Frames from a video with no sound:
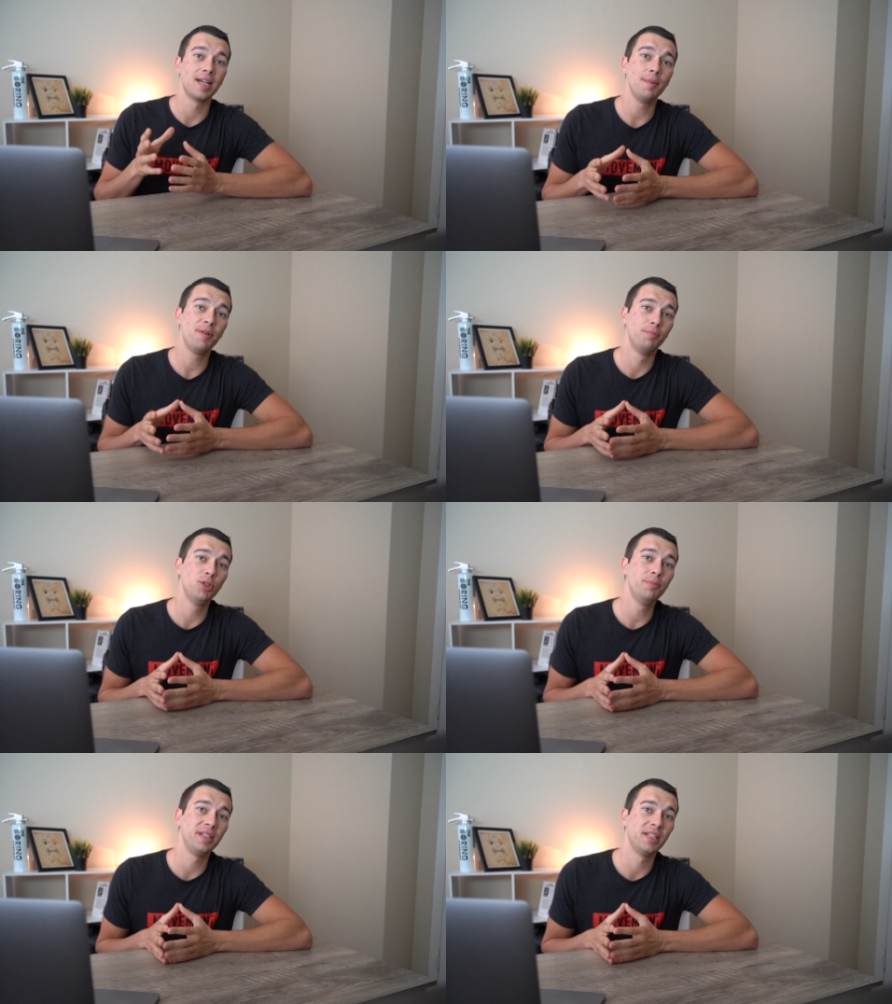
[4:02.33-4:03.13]
type of
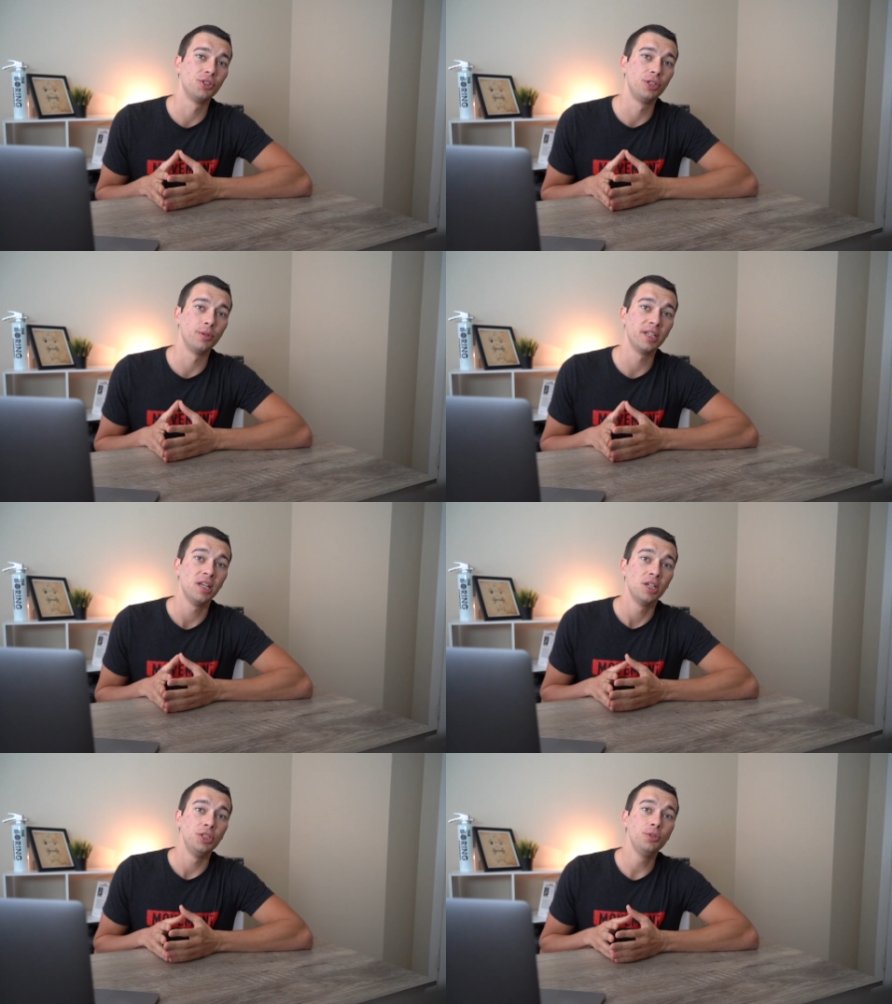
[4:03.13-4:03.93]
movement that you're doing,
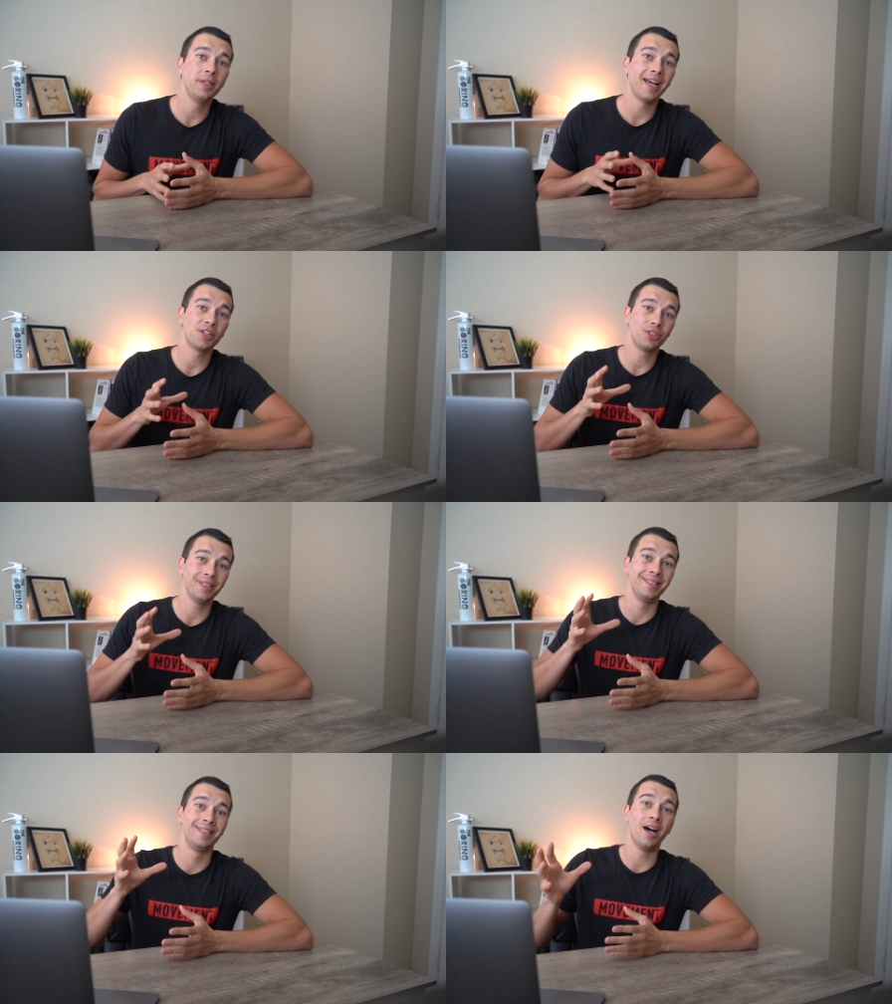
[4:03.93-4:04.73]
you can
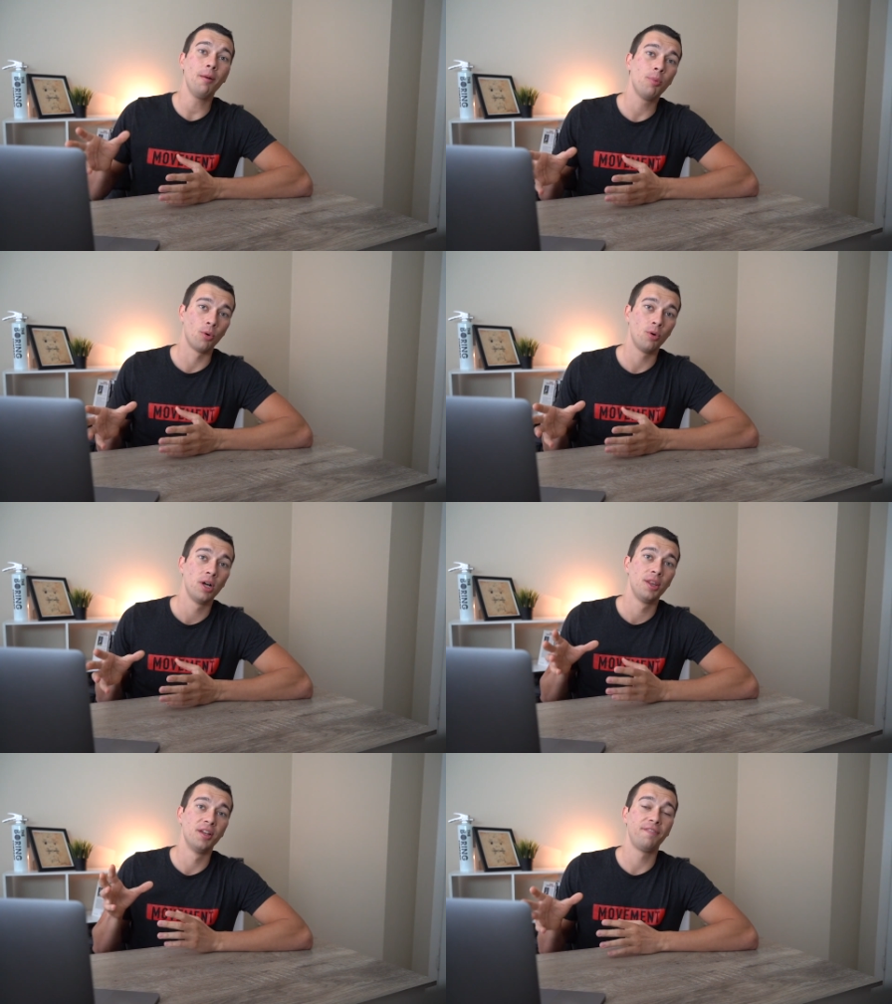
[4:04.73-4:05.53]
actually
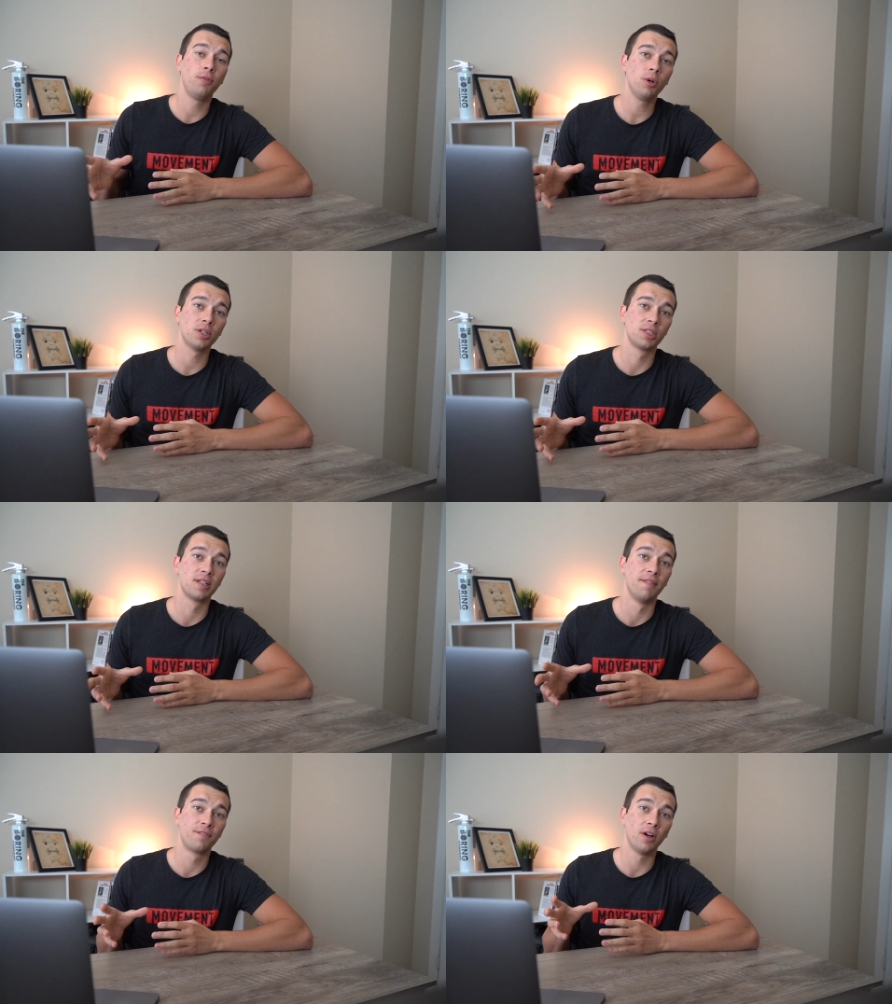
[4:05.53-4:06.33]
double the
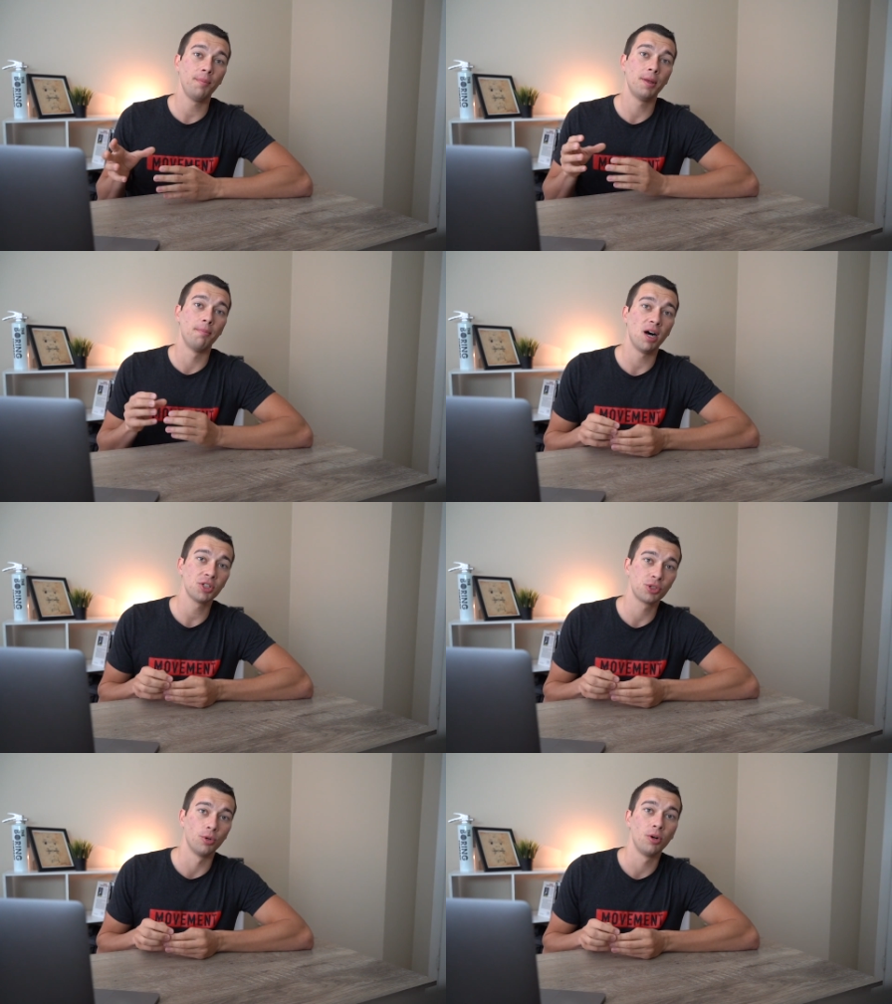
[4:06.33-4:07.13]
force from the
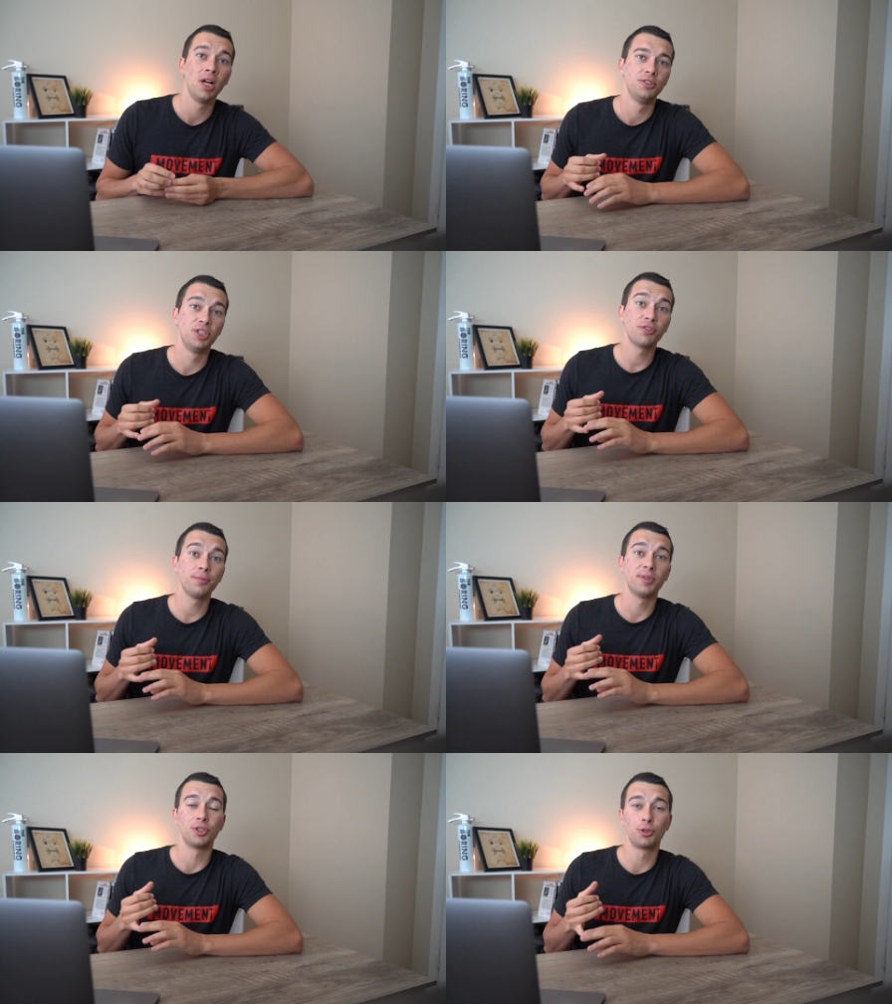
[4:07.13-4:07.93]
muscle just
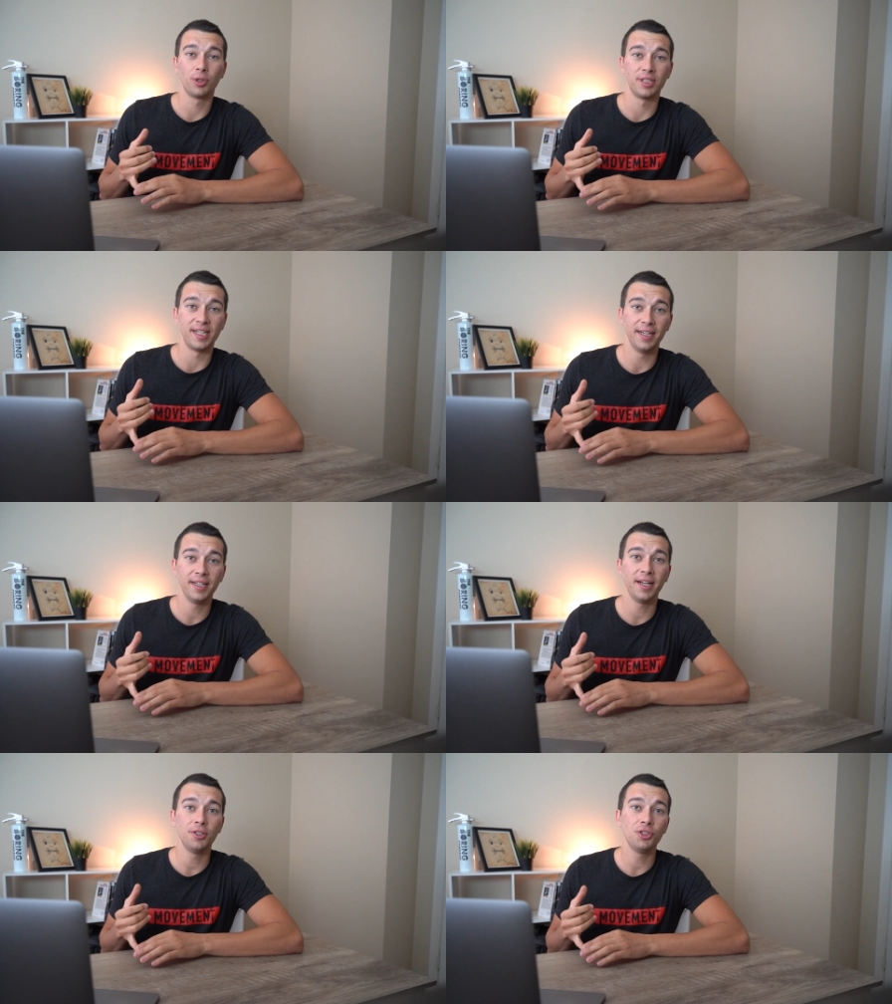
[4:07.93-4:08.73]
from the stored
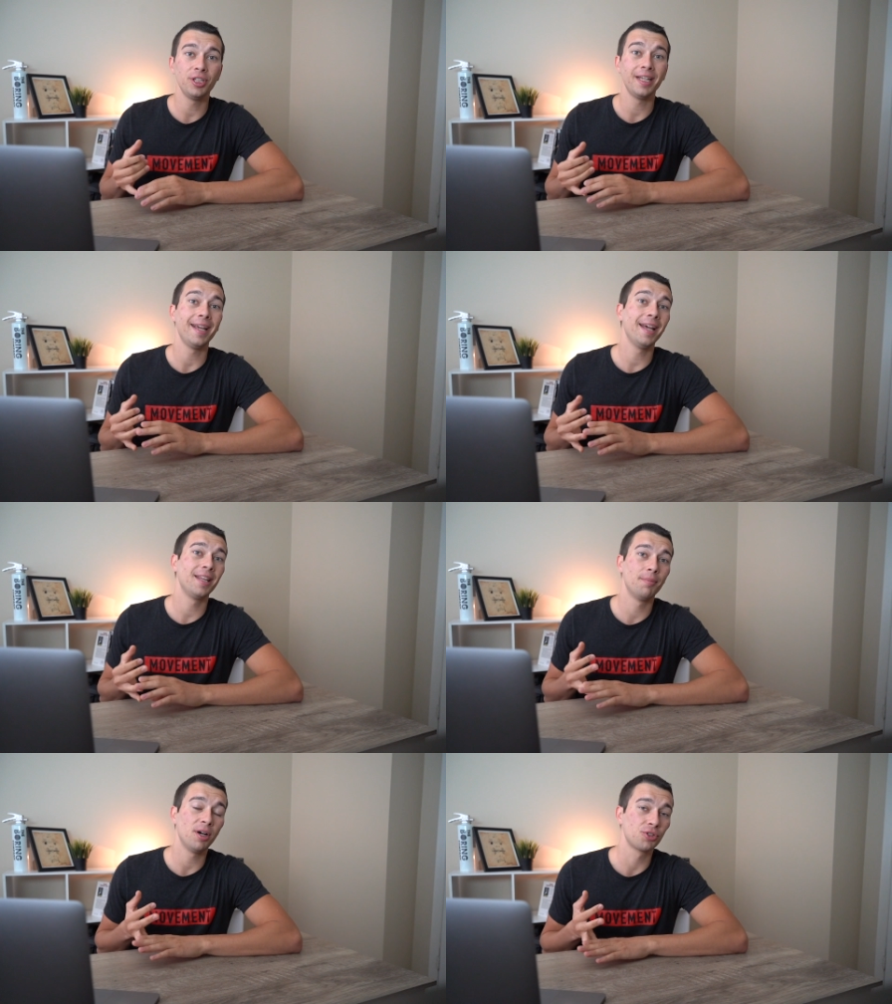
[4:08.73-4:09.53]
tendon energy
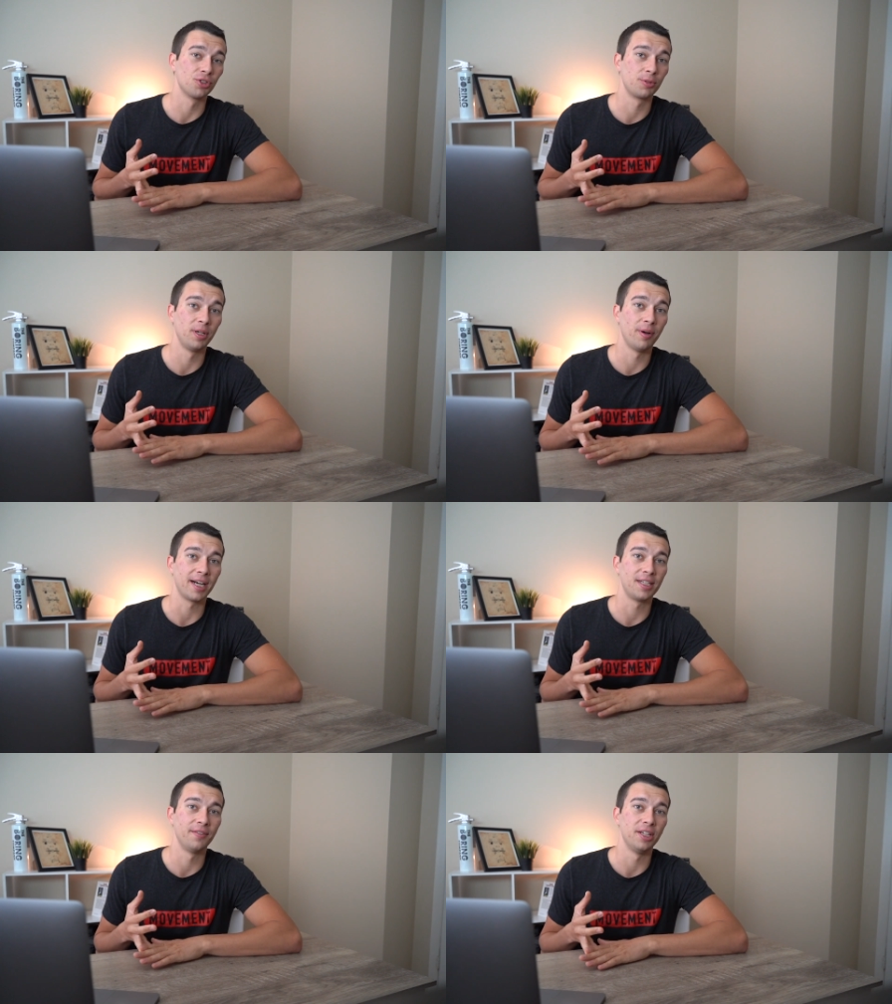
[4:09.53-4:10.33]
and the muscle spindle
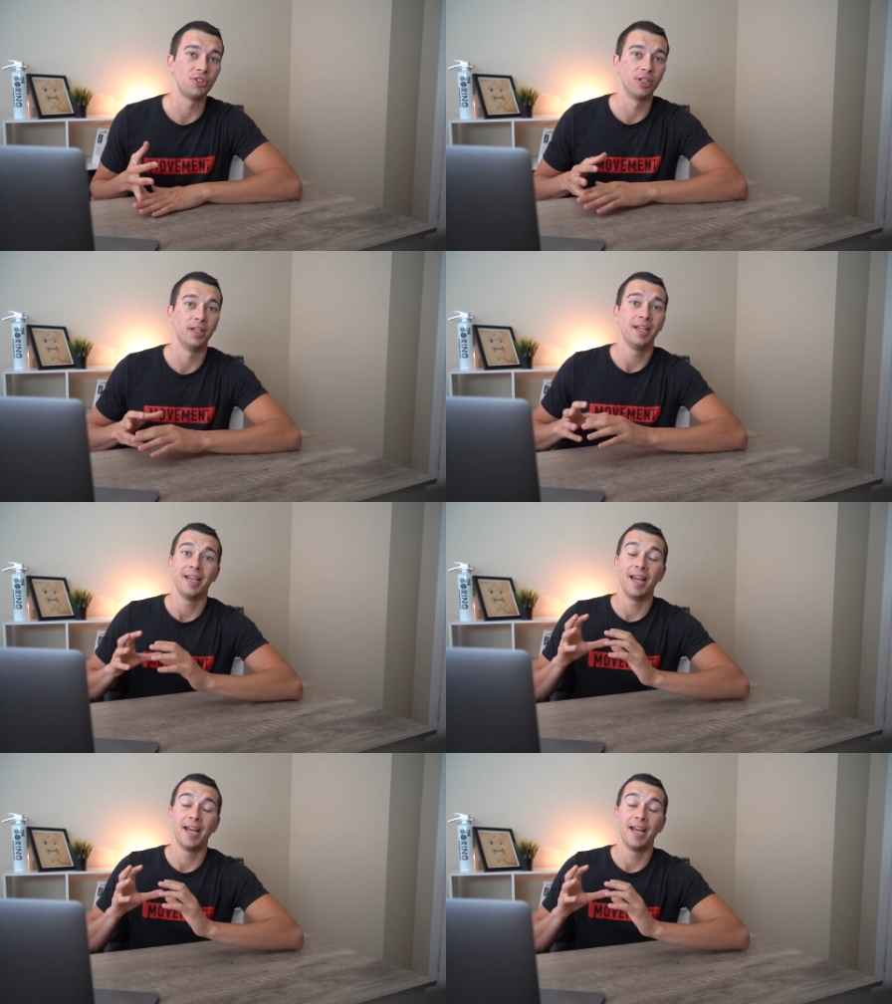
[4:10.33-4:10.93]
activation.